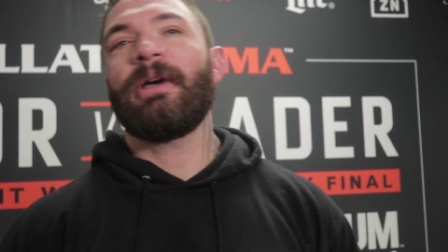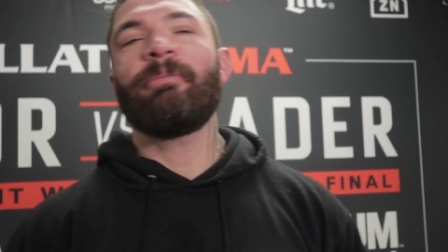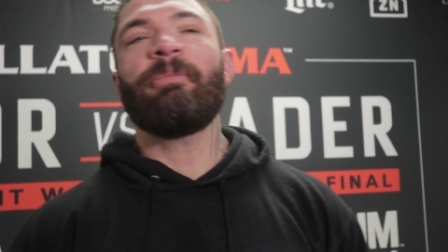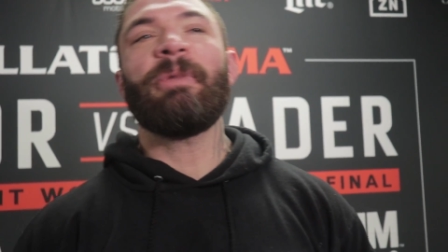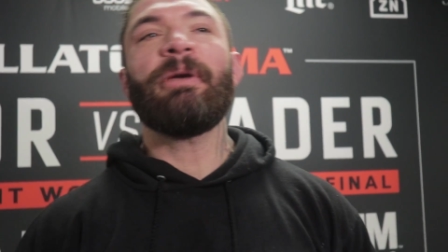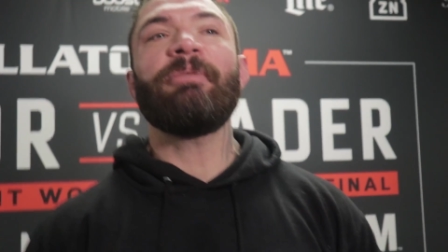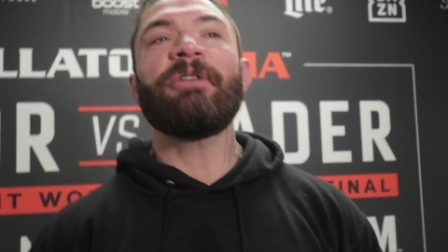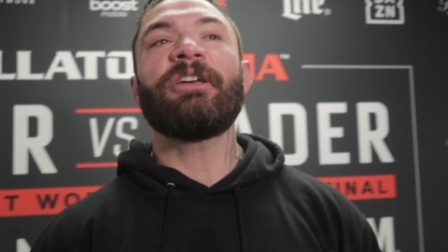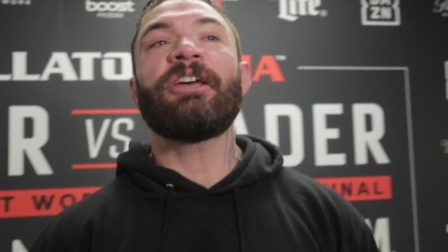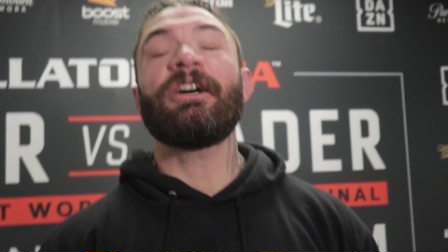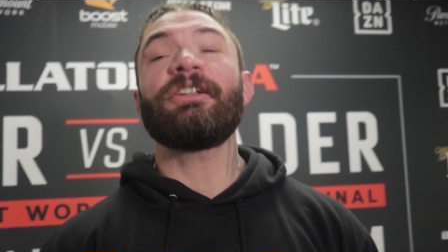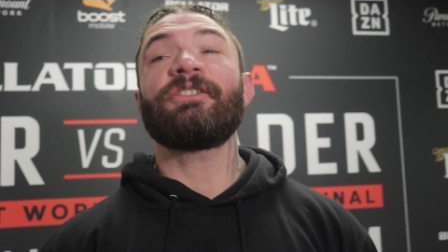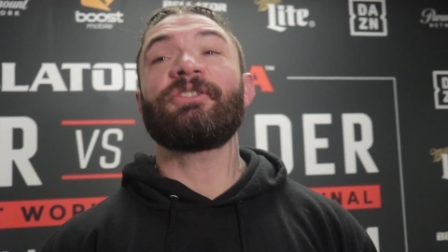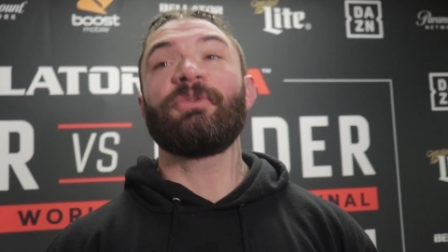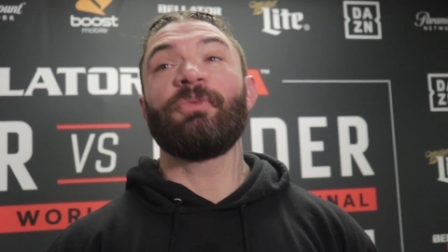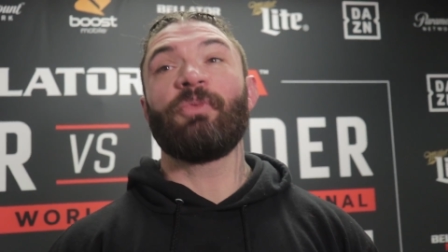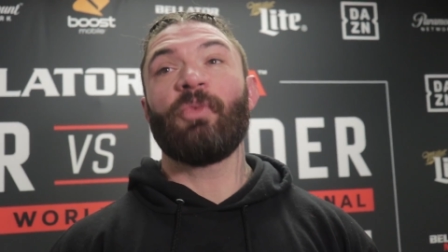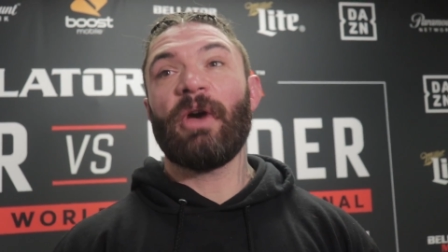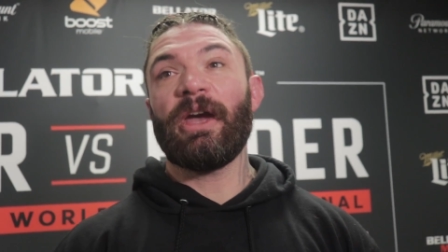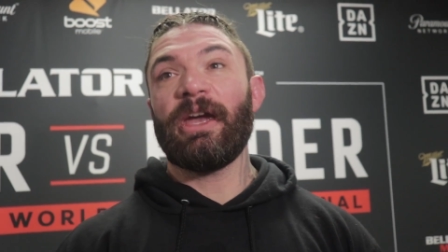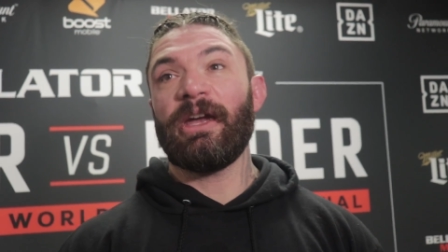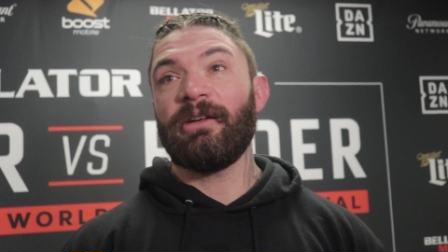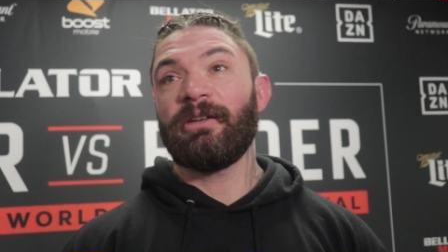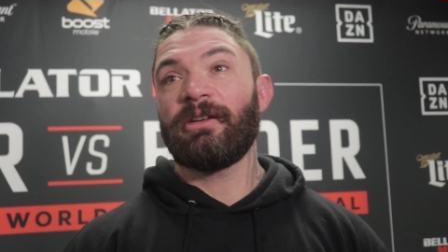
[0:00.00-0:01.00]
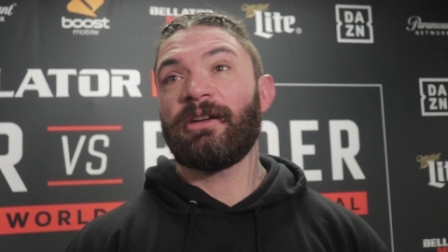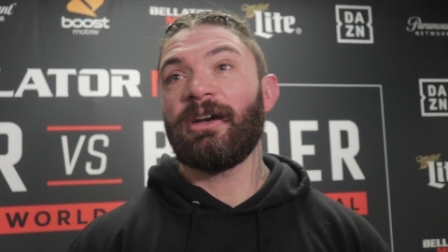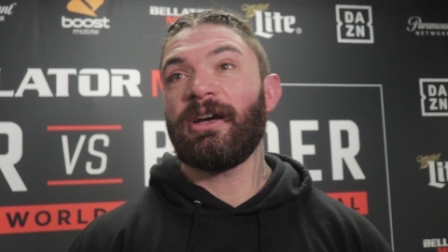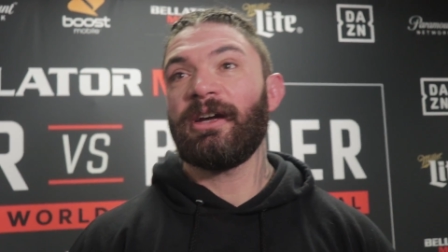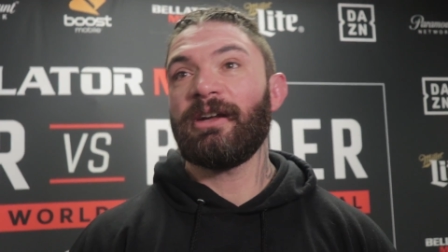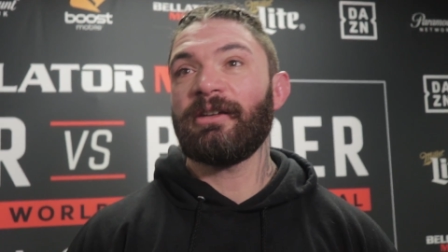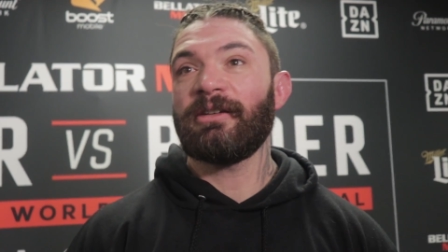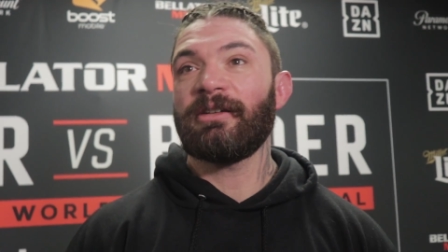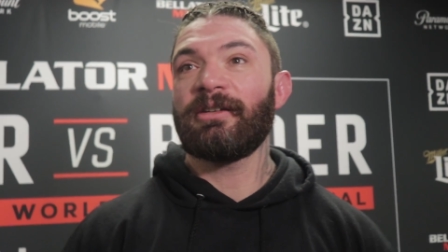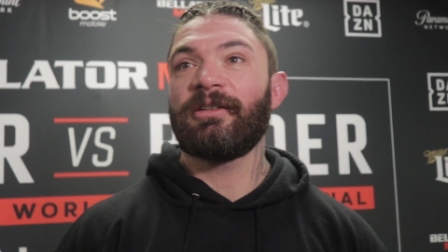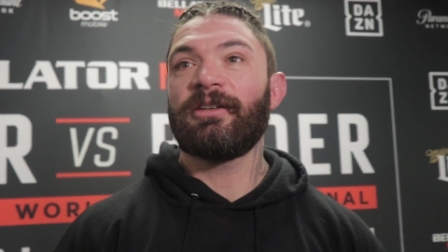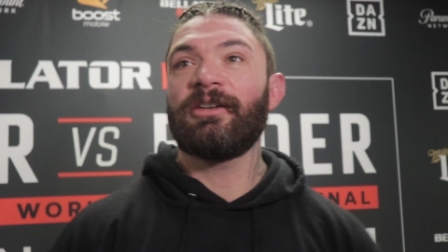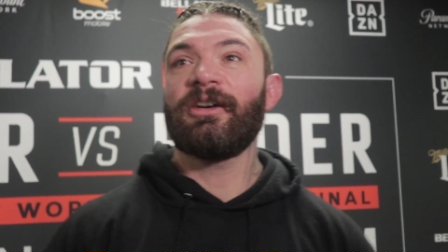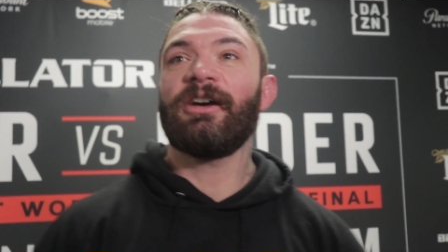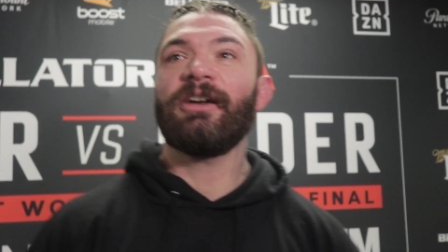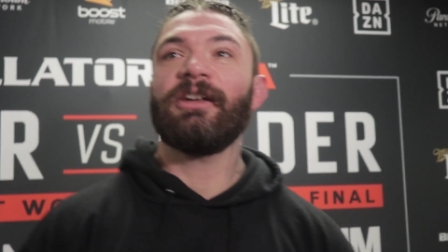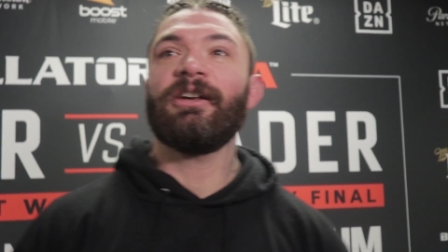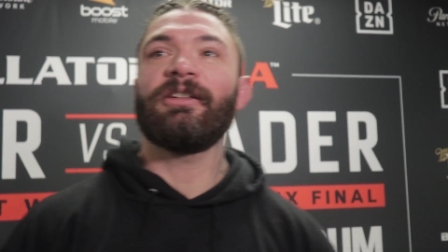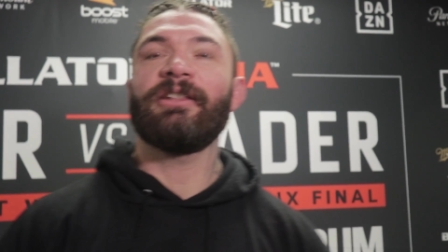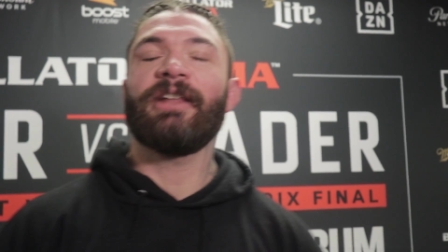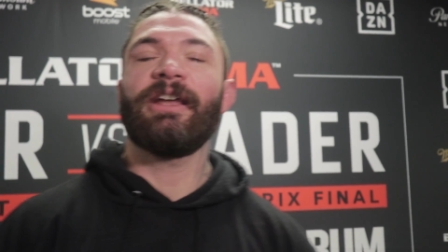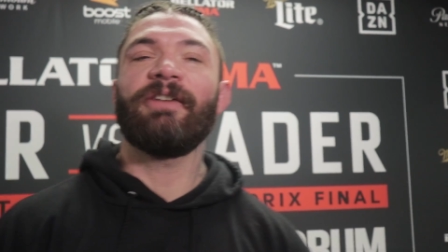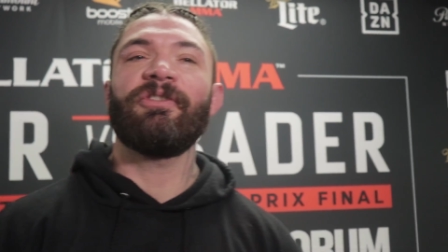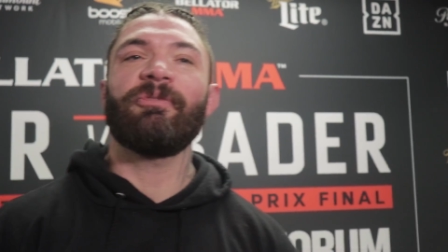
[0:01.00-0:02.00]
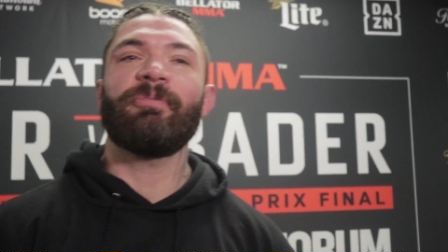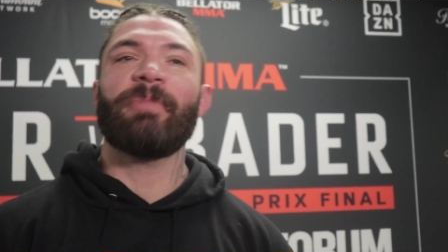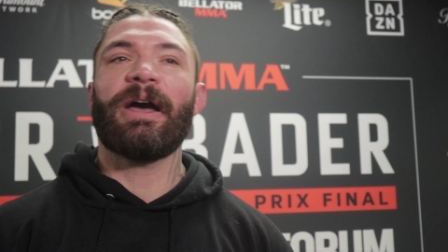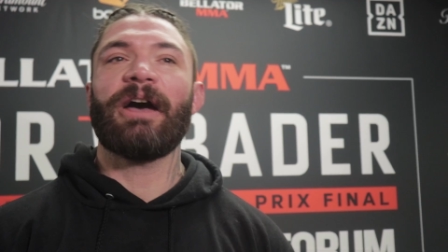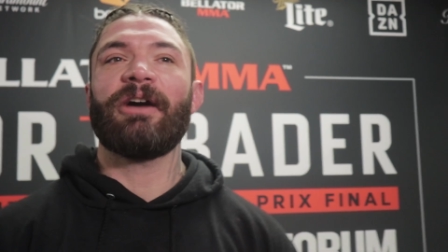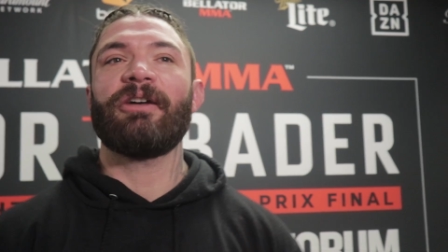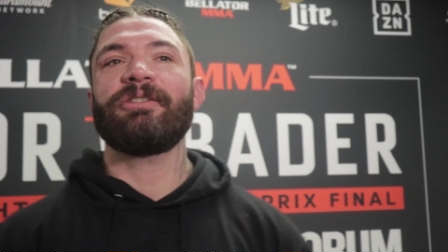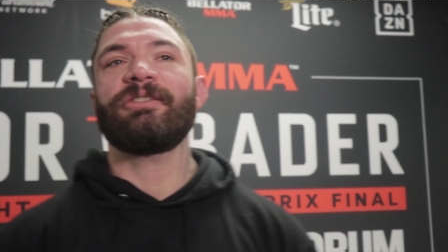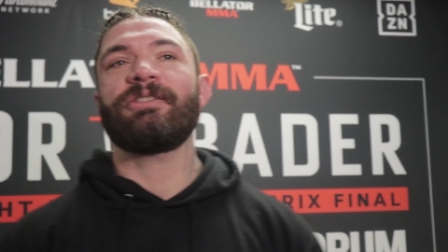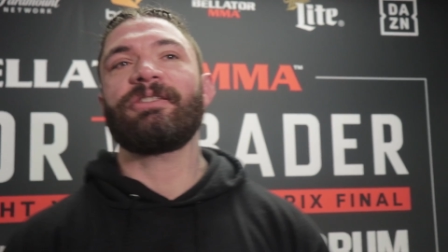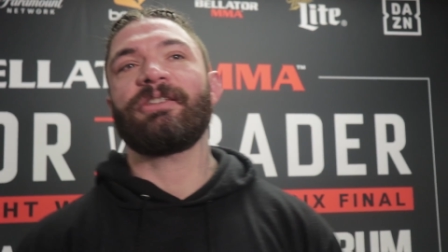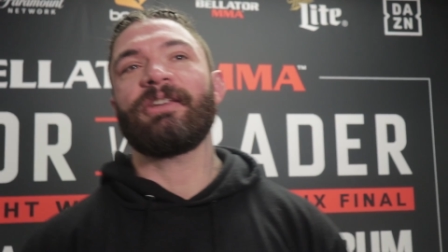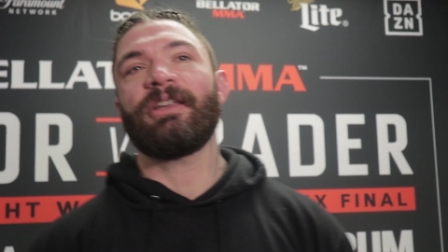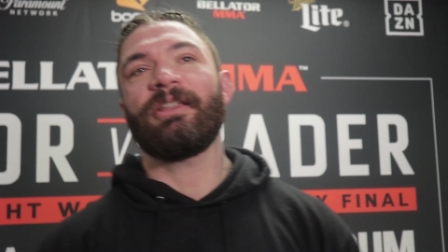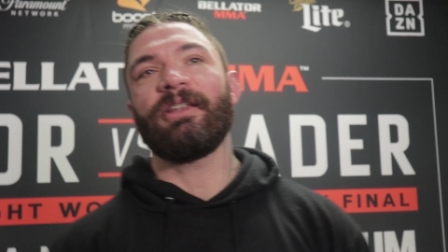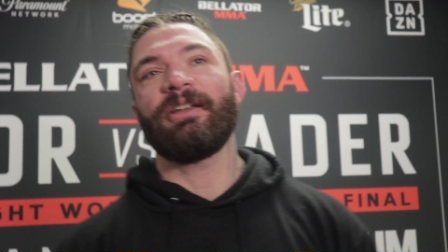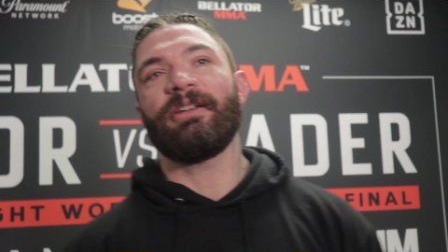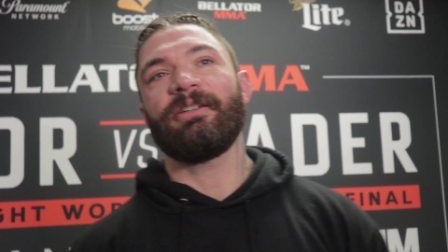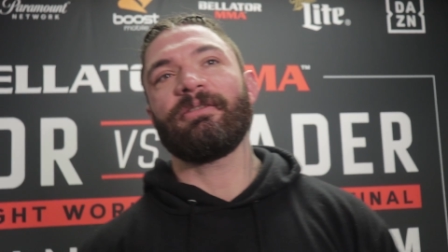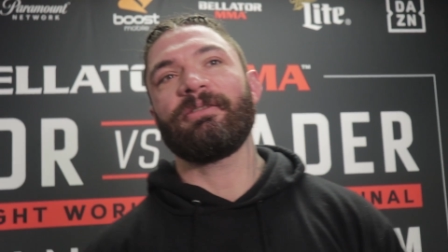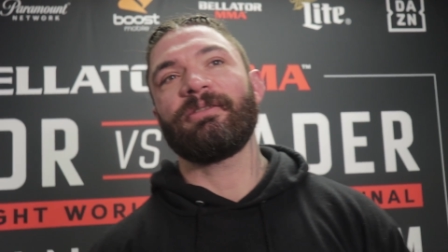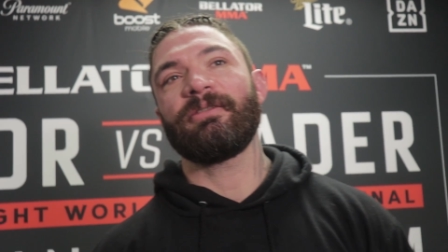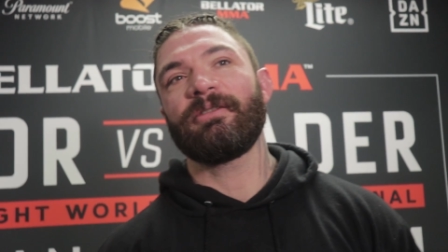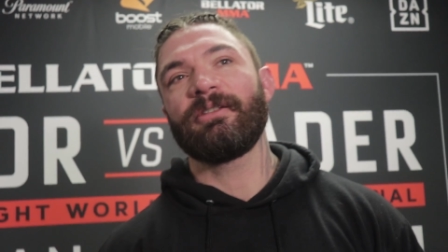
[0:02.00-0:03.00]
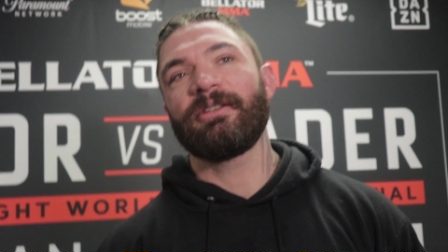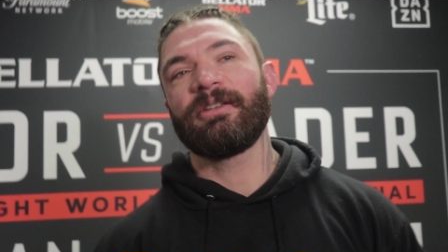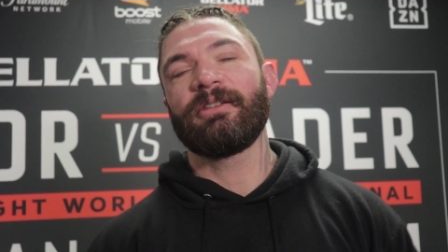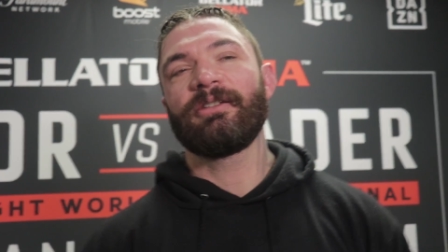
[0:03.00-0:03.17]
Maybe cut some weight. Cut 11 pounds and then